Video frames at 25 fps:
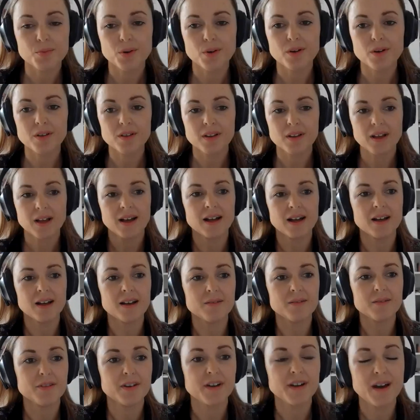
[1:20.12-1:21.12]
Paul.
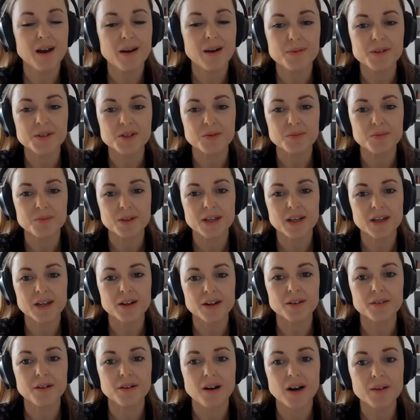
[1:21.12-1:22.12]
Very happy to be
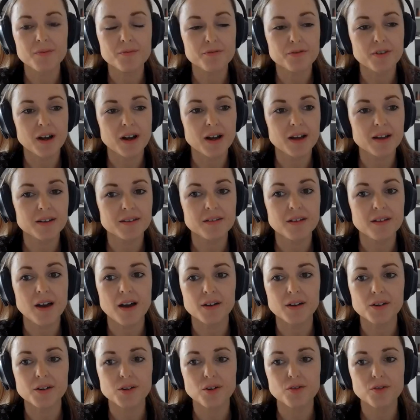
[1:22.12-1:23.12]
here. I'm Fran,
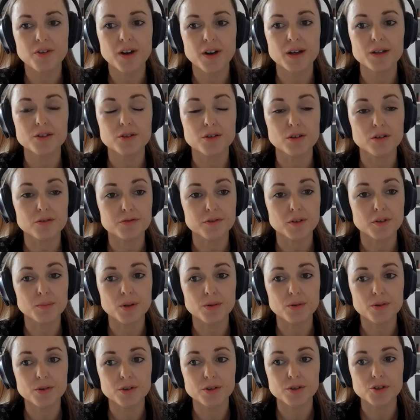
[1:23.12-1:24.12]
co-founder of
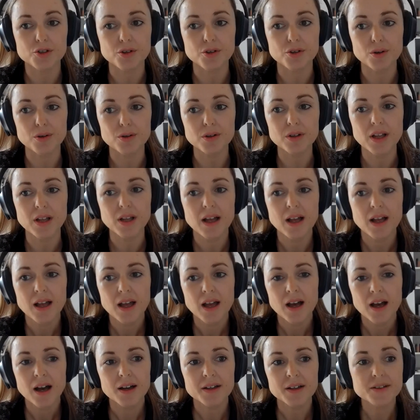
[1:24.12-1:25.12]
Remote Control.
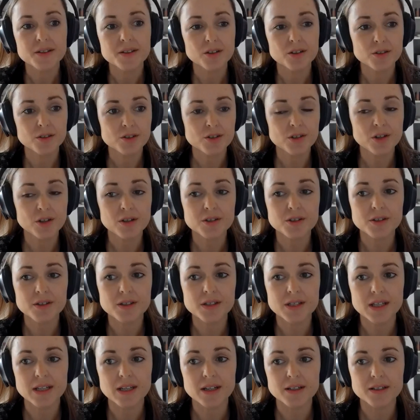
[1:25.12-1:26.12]
It's a
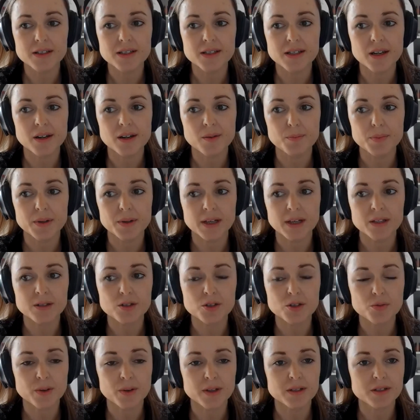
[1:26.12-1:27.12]
consultancy I set up
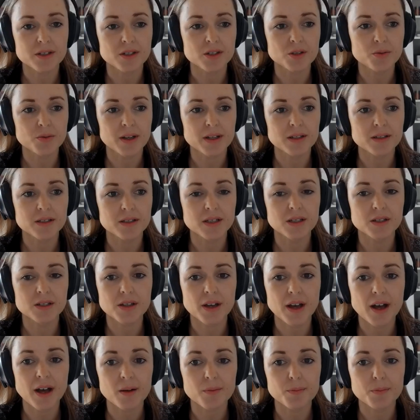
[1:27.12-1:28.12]
in 2020
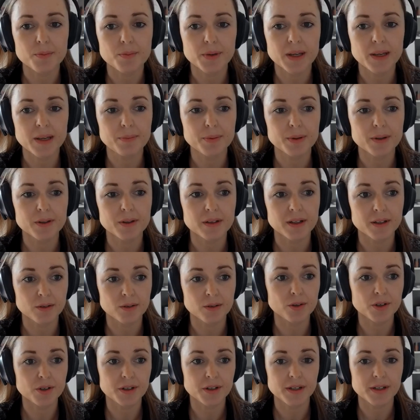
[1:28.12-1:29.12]
to help people and
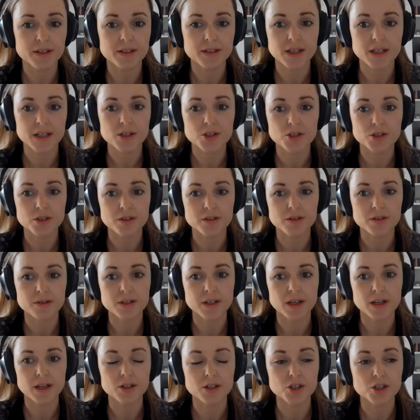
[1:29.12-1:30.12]
organizations
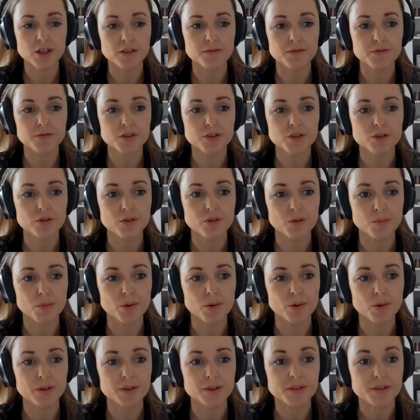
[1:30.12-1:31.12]
shift to a
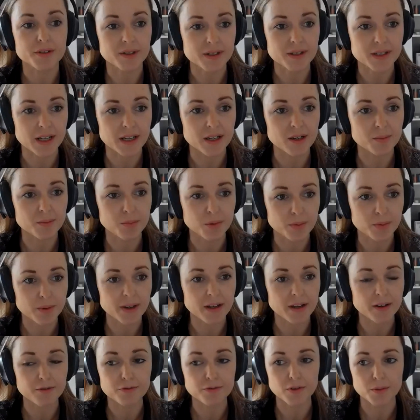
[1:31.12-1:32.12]
more sustainable
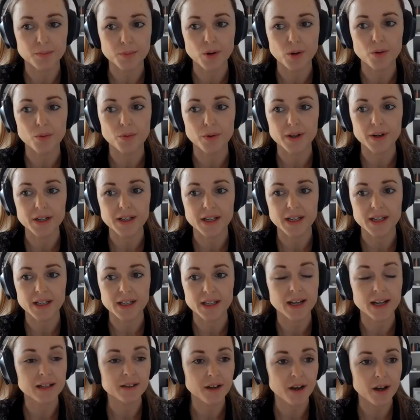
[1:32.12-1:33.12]
way of remote working
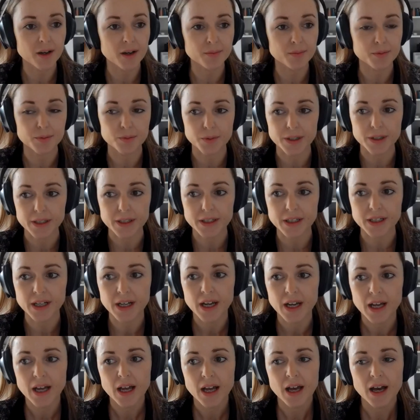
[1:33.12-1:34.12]
and hybrid work
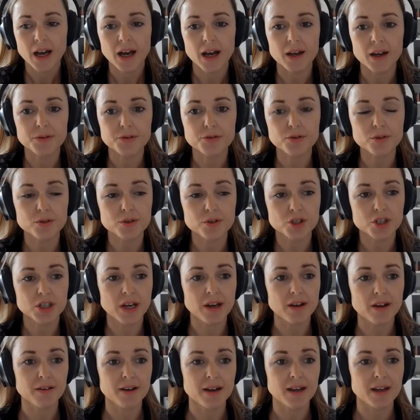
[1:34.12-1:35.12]
through
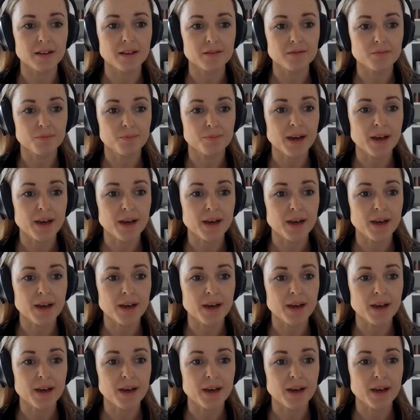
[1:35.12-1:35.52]
sharing